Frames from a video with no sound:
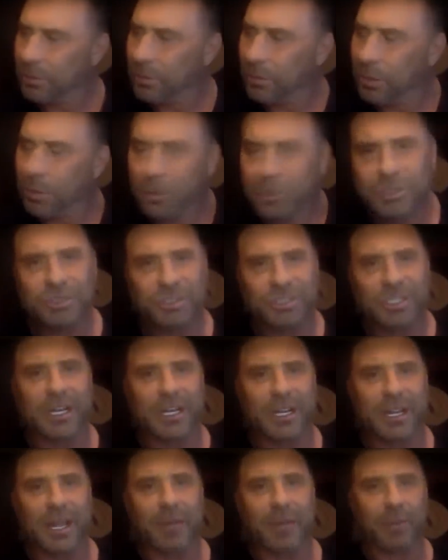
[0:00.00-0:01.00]
What would you
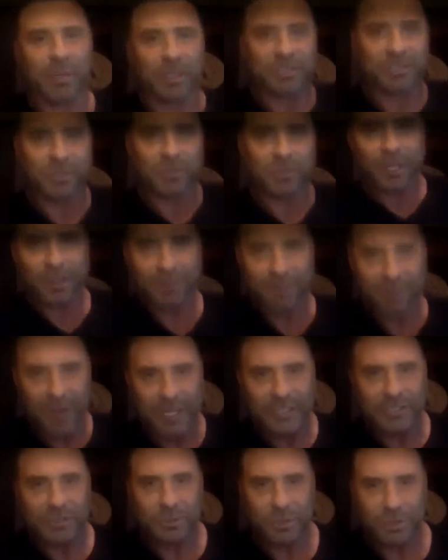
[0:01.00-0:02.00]
say to that person? What
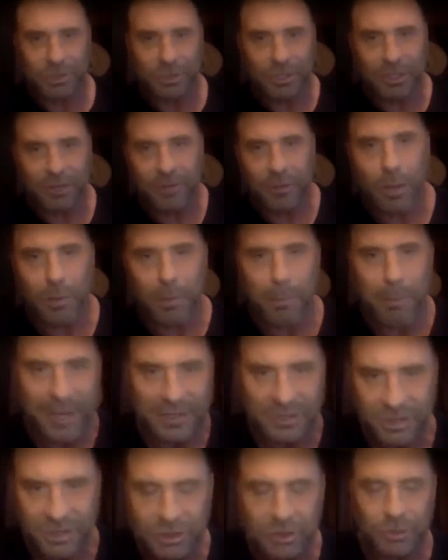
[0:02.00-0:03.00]
advice would you give them? What
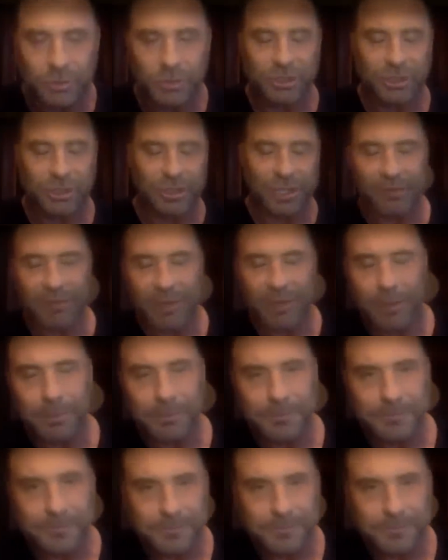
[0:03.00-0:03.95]
message would you give them?